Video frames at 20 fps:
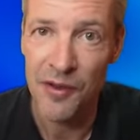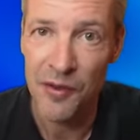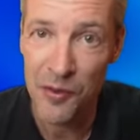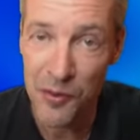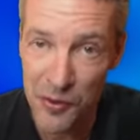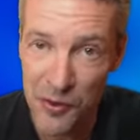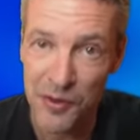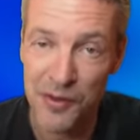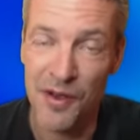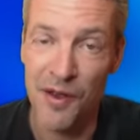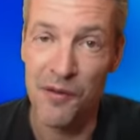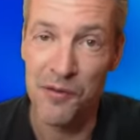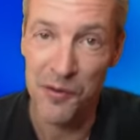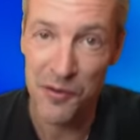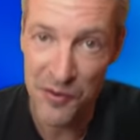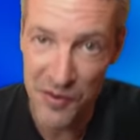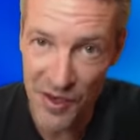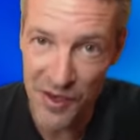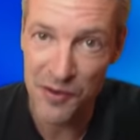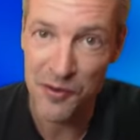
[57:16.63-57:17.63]
You just have to
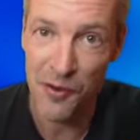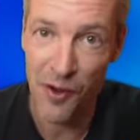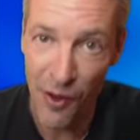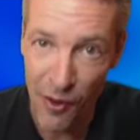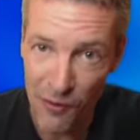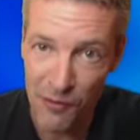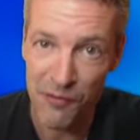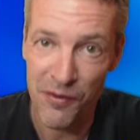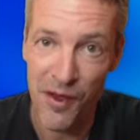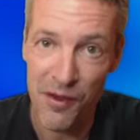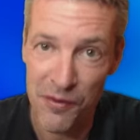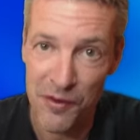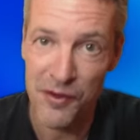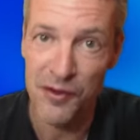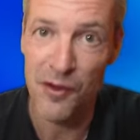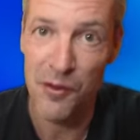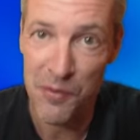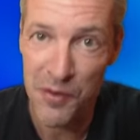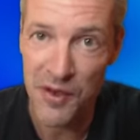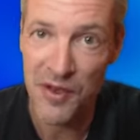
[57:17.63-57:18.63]
stick to our
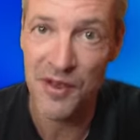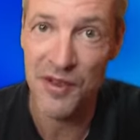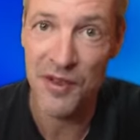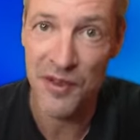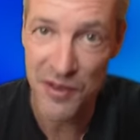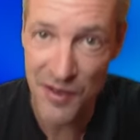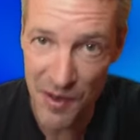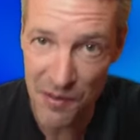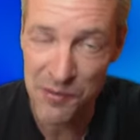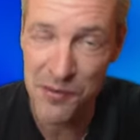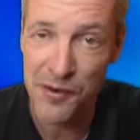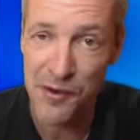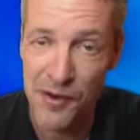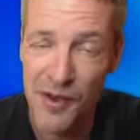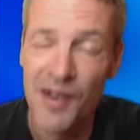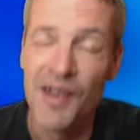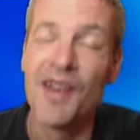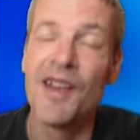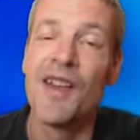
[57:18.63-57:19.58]
favorite topic in this chapter.